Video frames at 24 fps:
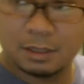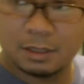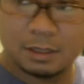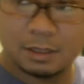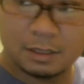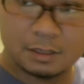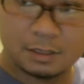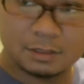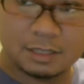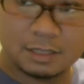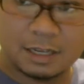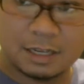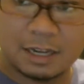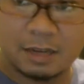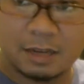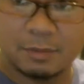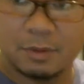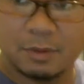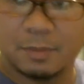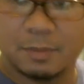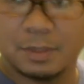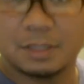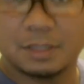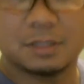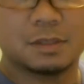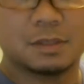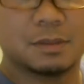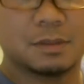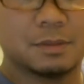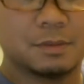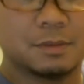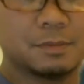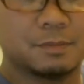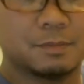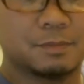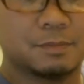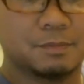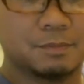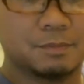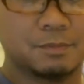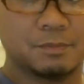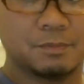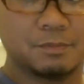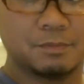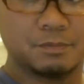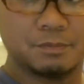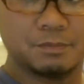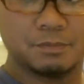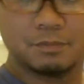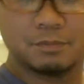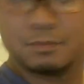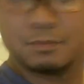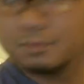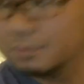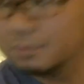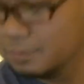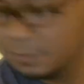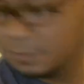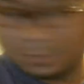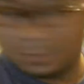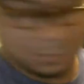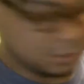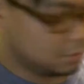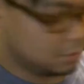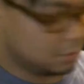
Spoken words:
Side helmet bits. So you